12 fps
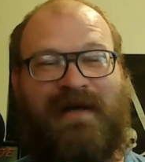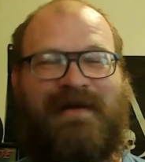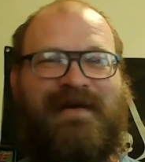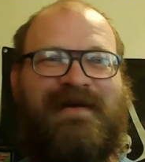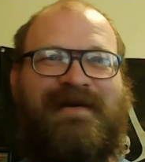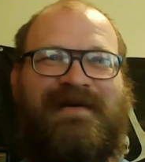
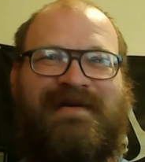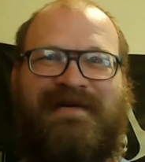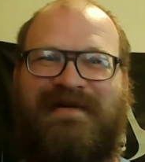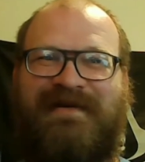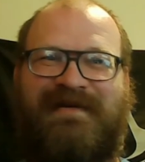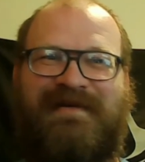
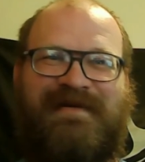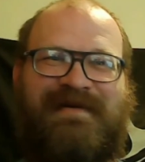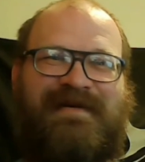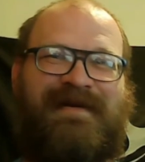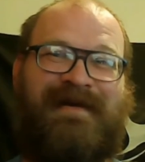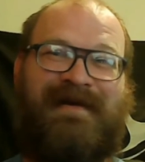
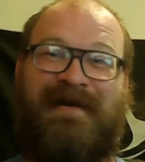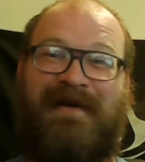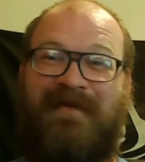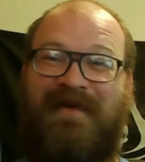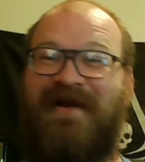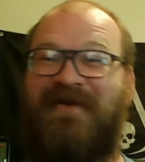
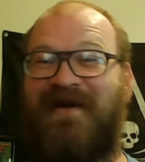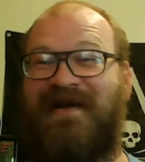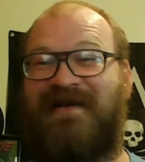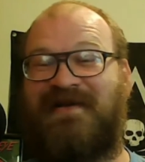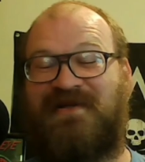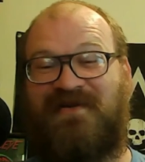but anyway,
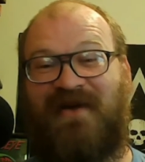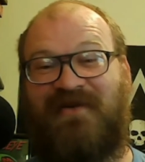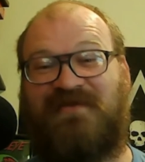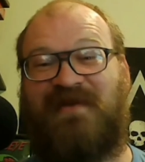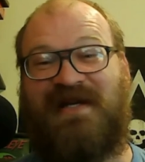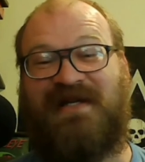so that
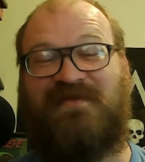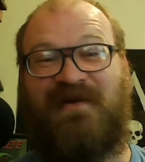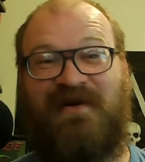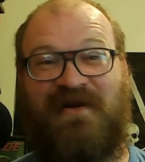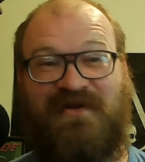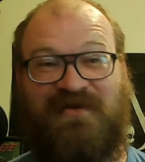was my
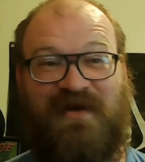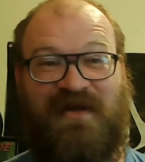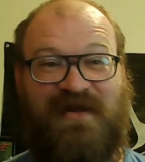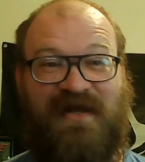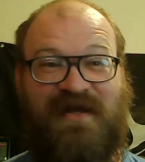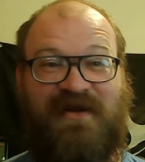experience
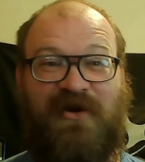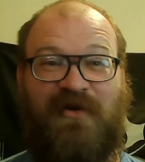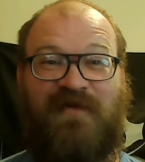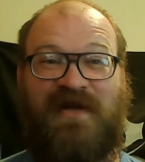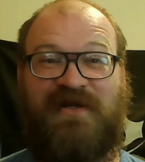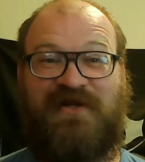with the
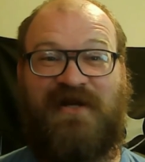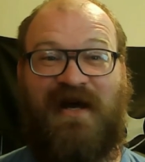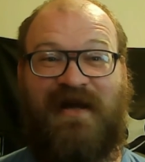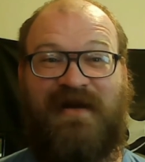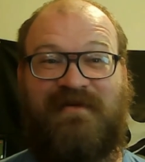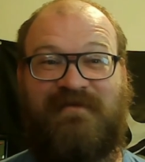COVID
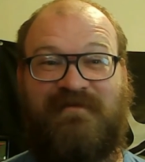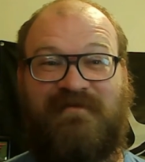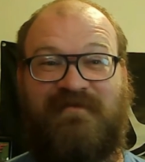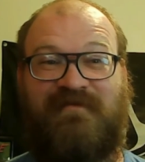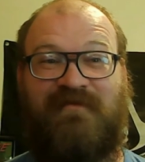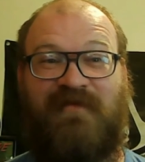shot
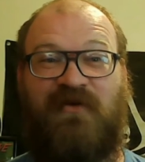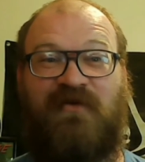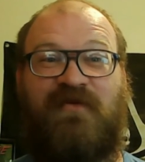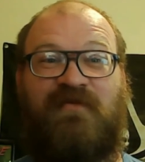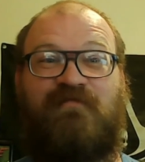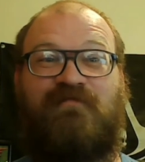
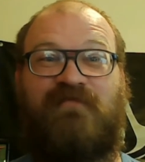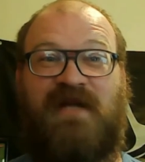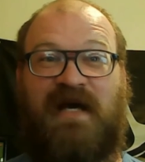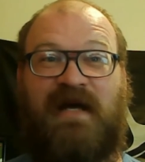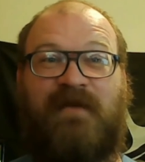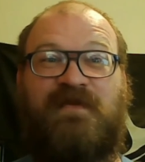both
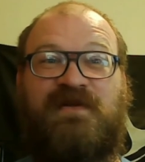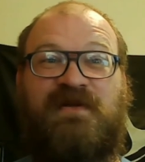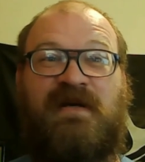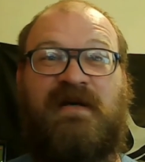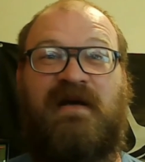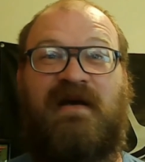times.
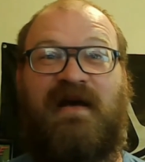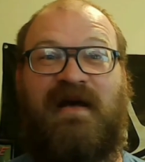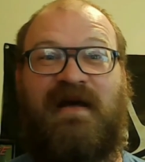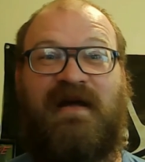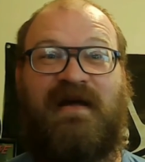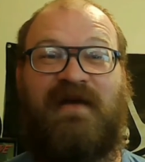
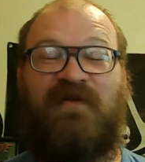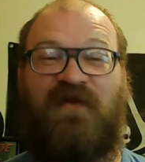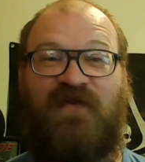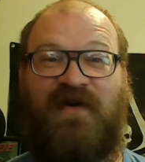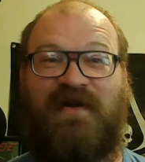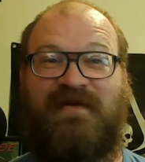Uh, it was
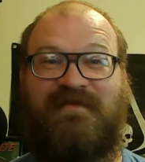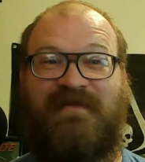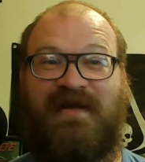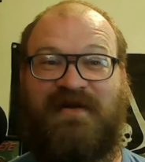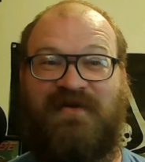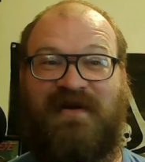fun,
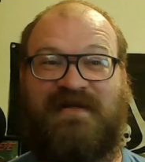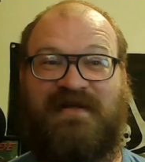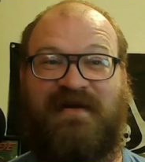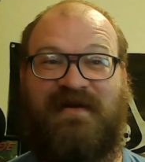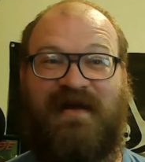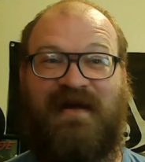
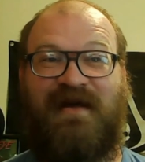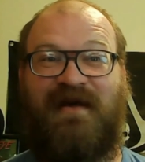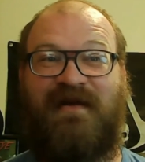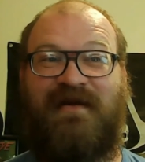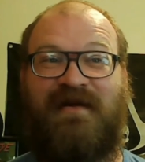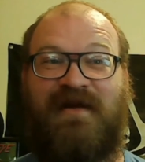interesting,
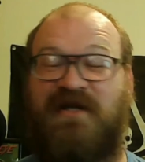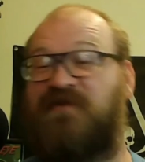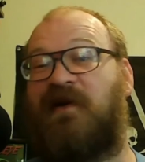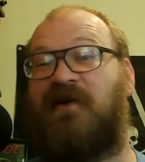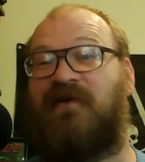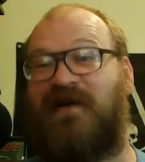and an
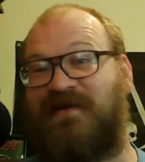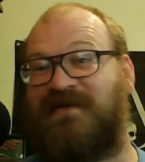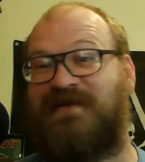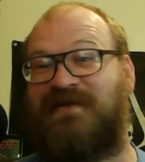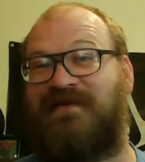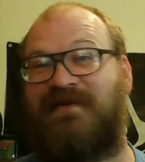
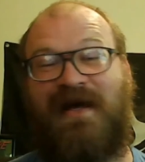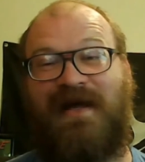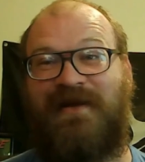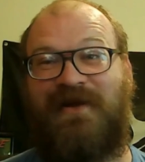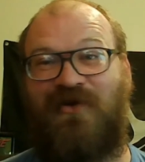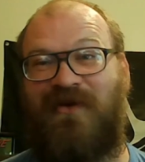experience.
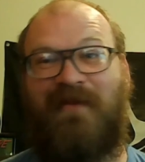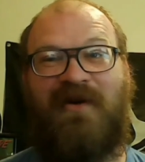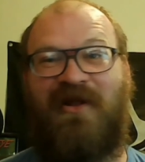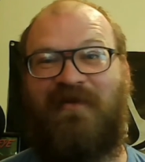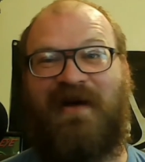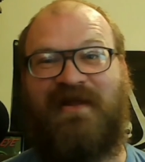And you know, I'm
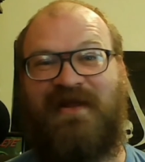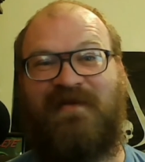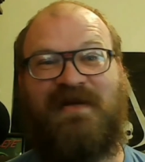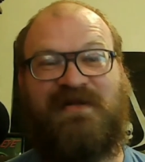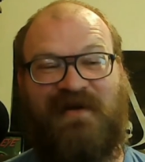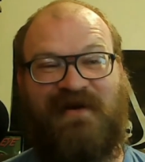all about them
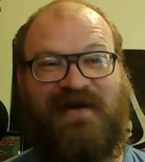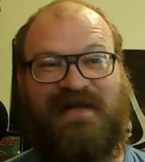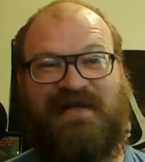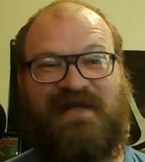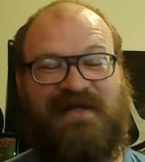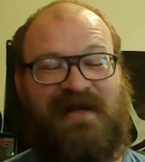
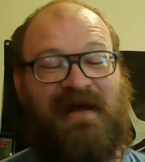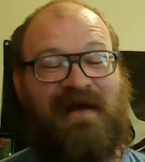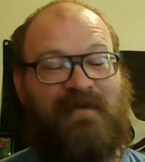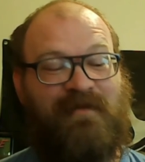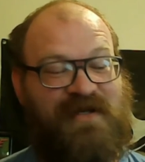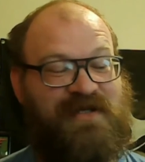experiences.
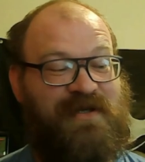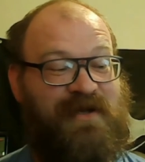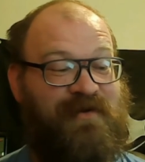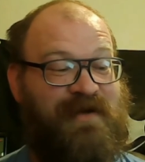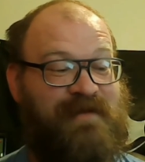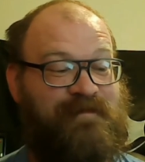But you
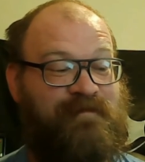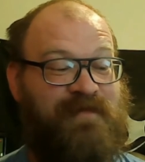know what?